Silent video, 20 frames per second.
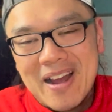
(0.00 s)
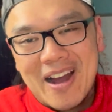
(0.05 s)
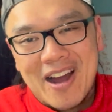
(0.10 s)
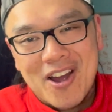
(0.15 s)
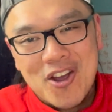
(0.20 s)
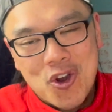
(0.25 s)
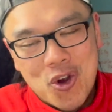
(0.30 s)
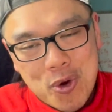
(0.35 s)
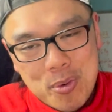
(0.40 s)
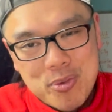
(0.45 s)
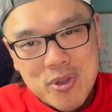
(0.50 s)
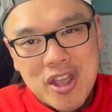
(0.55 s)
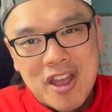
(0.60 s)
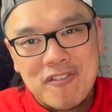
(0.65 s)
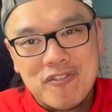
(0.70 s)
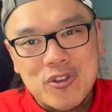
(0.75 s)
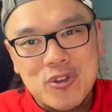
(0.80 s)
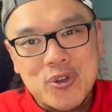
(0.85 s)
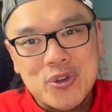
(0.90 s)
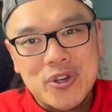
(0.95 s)
I hope you
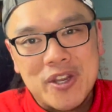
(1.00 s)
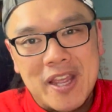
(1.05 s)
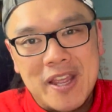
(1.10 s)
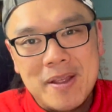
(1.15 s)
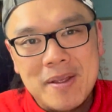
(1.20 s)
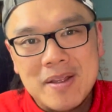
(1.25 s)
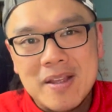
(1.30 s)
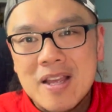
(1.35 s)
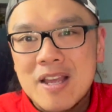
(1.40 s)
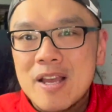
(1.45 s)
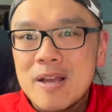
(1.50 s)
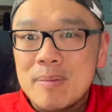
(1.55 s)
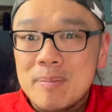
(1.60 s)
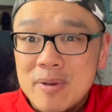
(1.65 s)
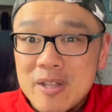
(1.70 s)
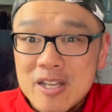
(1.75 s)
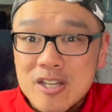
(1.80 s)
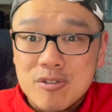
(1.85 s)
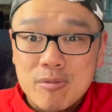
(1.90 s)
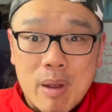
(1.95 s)
have a good day.
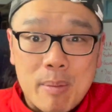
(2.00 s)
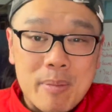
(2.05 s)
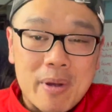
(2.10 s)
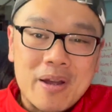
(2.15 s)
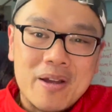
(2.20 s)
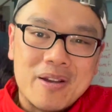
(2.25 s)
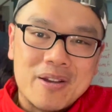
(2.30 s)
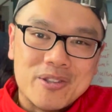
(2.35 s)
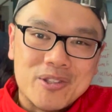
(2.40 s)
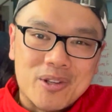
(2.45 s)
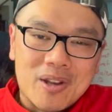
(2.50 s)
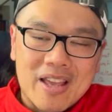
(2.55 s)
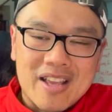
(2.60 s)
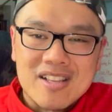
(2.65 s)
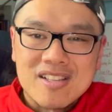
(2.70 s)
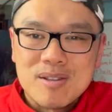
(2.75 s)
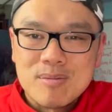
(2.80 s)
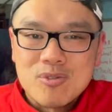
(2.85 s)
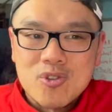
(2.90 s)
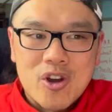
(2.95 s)
Please remember to like and
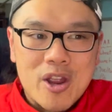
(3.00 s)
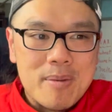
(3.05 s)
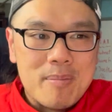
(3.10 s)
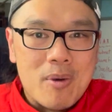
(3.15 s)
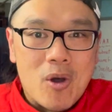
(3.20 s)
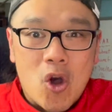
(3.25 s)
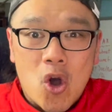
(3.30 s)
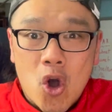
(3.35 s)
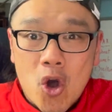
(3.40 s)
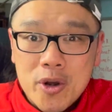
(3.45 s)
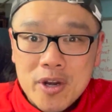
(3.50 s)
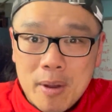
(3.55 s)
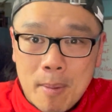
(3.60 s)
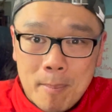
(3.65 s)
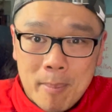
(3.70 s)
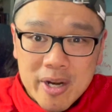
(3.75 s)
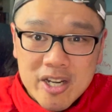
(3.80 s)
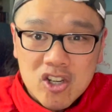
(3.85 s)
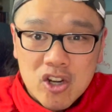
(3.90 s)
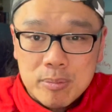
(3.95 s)
subscribe on
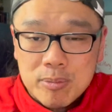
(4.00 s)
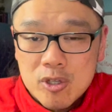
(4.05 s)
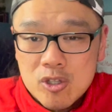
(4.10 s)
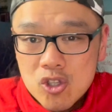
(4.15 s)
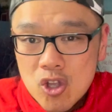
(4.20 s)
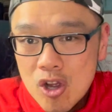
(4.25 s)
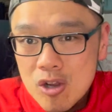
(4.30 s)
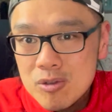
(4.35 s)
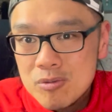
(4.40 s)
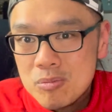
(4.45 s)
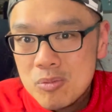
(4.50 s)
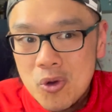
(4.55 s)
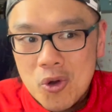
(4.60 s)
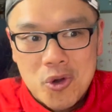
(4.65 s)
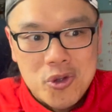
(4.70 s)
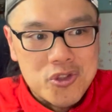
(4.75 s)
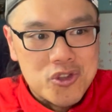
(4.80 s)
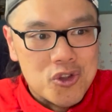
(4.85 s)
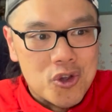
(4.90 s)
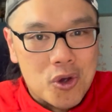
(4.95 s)
Money Crypto Stocks
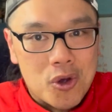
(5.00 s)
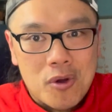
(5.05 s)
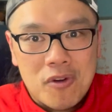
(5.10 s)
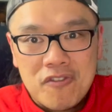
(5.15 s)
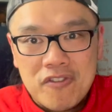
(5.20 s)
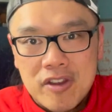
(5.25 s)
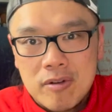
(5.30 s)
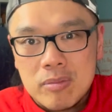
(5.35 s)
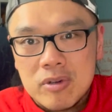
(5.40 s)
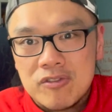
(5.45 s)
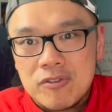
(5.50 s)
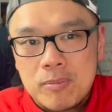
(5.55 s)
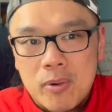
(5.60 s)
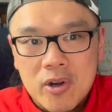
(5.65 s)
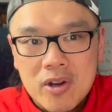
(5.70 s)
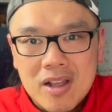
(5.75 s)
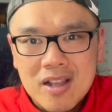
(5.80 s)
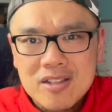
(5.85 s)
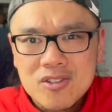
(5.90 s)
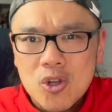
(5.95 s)
on your favorite
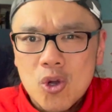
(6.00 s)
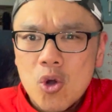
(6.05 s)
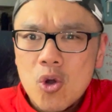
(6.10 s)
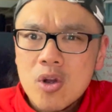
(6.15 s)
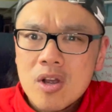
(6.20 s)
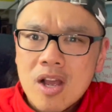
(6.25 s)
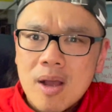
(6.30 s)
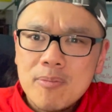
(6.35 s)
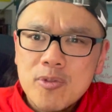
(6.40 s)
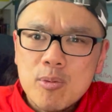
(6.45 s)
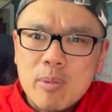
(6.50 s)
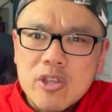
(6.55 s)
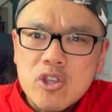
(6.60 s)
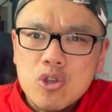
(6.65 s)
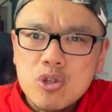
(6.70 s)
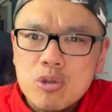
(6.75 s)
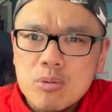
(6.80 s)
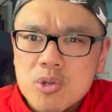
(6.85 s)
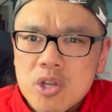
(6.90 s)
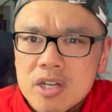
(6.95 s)
podcast, or come to my
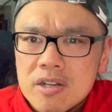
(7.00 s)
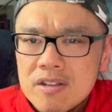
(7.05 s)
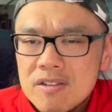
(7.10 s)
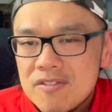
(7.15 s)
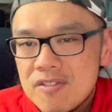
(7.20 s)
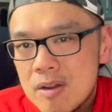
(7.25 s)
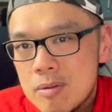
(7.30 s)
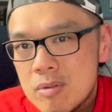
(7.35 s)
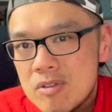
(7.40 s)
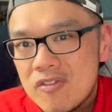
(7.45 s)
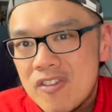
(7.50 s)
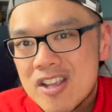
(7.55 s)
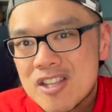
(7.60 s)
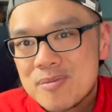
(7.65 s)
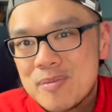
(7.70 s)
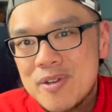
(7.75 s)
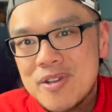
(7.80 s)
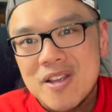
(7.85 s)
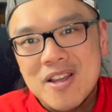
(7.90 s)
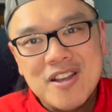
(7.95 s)
YouTube channel, Family
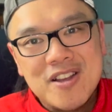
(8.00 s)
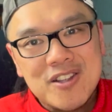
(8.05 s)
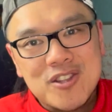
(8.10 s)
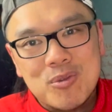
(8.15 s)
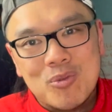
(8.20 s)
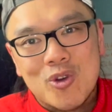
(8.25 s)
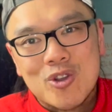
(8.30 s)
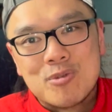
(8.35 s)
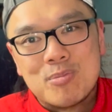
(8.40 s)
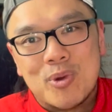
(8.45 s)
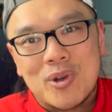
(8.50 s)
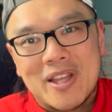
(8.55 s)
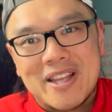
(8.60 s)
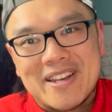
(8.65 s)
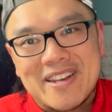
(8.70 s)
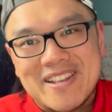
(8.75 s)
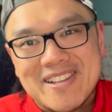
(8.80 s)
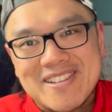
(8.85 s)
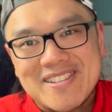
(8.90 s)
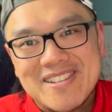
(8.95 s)
Investment, to watch more like
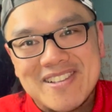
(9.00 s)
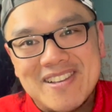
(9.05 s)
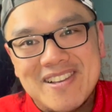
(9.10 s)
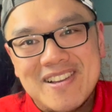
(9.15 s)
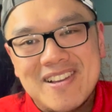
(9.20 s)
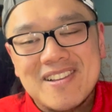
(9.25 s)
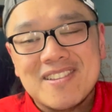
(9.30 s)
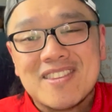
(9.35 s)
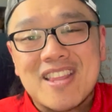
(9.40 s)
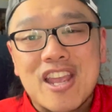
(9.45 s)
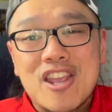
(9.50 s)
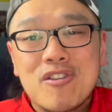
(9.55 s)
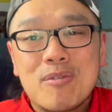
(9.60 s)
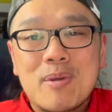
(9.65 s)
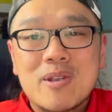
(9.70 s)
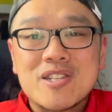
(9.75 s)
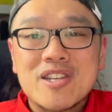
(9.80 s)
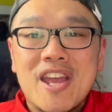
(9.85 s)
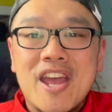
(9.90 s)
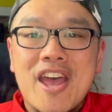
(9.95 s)
this. Thank you
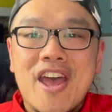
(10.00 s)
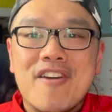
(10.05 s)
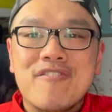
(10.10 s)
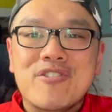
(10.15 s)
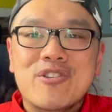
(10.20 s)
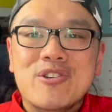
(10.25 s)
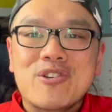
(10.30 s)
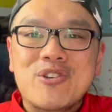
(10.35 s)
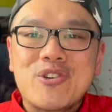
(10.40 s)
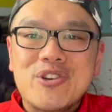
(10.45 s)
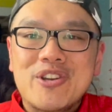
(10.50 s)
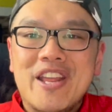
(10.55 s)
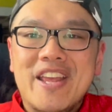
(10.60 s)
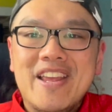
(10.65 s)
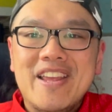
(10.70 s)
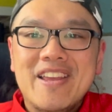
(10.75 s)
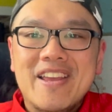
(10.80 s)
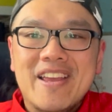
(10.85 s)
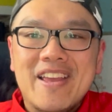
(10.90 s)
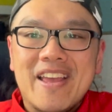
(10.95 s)
very much. Have a good
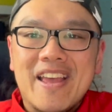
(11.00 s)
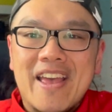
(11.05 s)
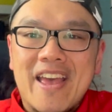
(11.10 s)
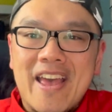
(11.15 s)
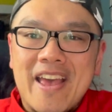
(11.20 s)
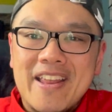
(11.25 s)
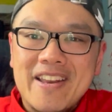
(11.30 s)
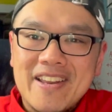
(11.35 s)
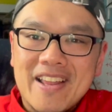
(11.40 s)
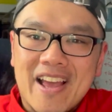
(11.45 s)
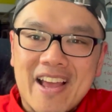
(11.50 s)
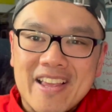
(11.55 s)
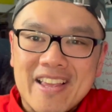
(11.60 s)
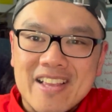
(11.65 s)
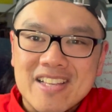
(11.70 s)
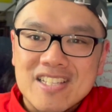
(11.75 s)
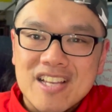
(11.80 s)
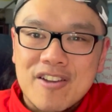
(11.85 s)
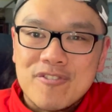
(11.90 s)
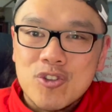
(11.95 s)
day. And I
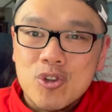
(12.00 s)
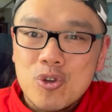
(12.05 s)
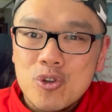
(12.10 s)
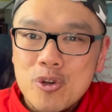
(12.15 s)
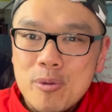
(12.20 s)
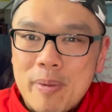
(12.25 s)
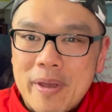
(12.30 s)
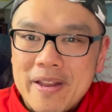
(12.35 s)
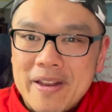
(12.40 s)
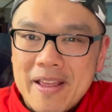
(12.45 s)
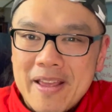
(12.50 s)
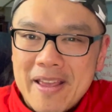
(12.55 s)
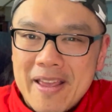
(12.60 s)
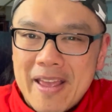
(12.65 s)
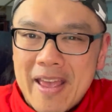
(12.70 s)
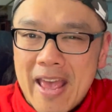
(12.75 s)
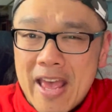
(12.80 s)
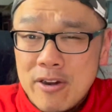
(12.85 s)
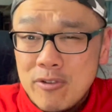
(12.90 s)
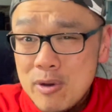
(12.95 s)
guess I have to go to bed
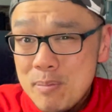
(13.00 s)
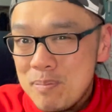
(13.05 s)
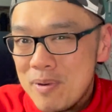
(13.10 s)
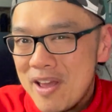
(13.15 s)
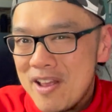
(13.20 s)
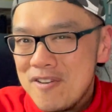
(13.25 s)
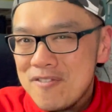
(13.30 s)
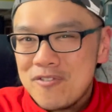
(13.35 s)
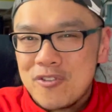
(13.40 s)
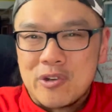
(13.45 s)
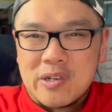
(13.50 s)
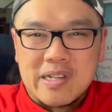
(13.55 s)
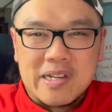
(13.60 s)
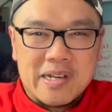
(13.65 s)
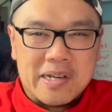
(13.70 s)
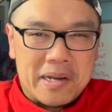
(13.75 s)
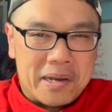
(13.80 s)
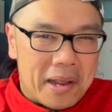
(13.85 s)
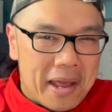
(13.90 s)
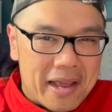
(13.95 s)
and replan for the
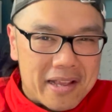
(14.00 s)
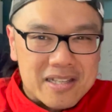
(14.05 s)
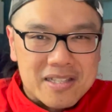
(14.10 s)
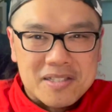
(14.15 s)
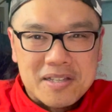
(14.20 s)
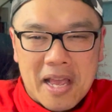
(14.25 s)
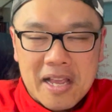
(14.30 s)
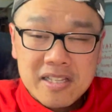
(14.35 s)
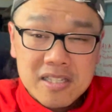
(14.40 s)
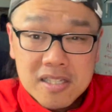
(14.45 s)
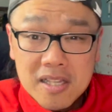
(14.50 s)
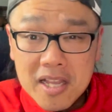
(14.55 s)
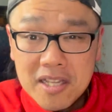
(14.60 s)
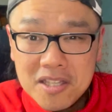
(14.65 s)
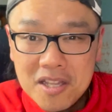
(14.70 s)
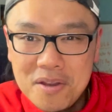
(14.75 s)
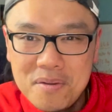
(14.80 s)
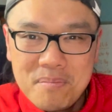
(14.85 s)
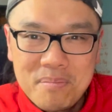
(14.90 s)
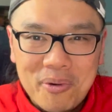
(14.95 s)
next
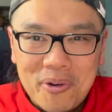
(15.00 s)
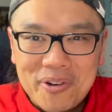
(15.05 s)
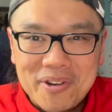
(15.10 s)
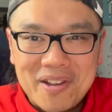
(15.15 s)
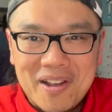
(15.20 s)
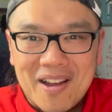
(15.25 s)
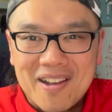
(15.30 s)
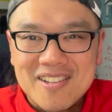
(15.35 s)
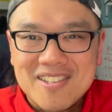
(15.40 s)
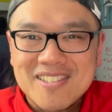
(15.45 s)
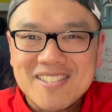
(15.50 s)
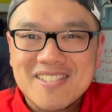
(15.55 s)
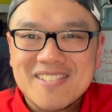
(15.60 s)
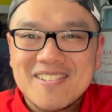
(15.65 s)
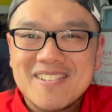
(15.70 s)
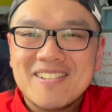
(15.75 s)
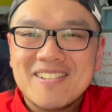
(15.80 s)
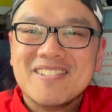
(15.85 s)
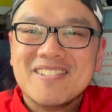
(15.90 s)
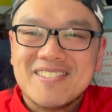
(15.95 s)
exciting podcast.
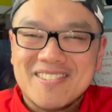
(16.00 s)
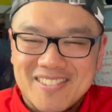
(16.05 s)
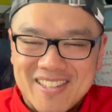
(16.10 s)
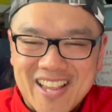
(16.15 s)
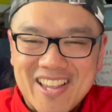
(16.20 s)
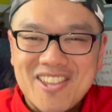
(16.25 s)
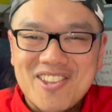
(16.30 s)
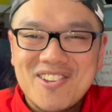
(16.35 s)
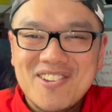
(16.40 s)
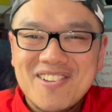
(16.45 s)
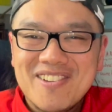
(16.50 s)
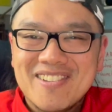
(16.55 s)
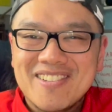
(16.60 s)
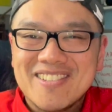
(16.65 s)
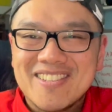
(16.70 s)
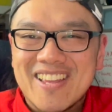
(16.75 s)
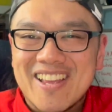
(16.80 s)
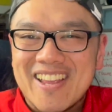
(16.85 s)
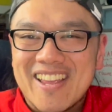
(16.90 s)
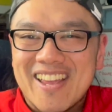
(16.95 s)
Thank you.
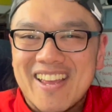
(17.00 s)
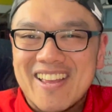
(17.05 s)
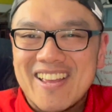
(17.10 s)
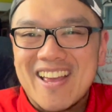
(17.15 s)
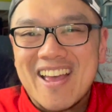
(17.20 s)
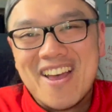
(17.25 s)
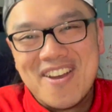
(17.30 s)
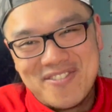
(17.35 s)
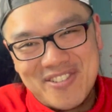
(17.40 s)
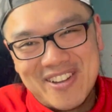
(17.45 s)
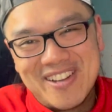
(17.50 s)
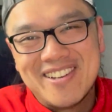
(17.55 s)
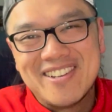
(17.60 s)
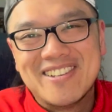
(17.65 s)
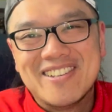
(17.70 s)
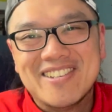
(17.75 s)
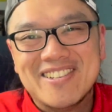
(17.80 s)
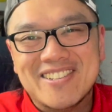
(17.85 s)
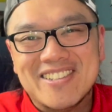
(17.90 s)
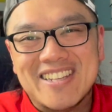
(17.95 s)
Take care. Have a
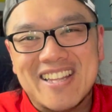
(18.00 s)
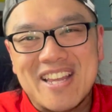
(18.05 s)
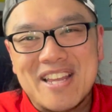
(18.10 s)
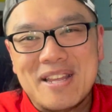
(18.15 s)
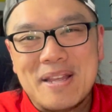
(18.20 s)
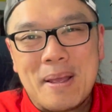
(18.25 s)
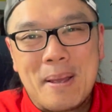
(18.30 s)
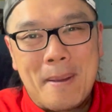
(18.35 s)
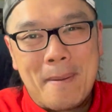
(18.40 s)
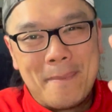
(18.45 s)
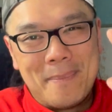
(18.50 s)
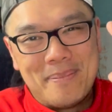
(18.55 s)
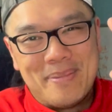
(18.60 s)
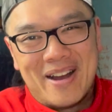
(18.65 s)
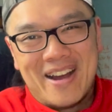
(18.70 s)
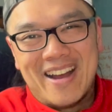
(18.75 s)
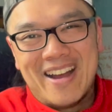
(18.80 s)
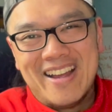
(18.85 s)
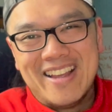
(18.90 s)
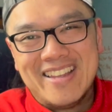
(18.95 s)
good day.
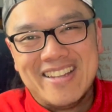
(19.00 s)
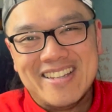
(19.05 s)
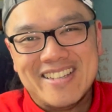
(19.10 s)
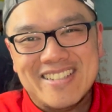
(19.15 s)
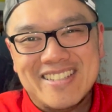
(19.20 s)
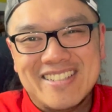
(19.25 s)
Bye.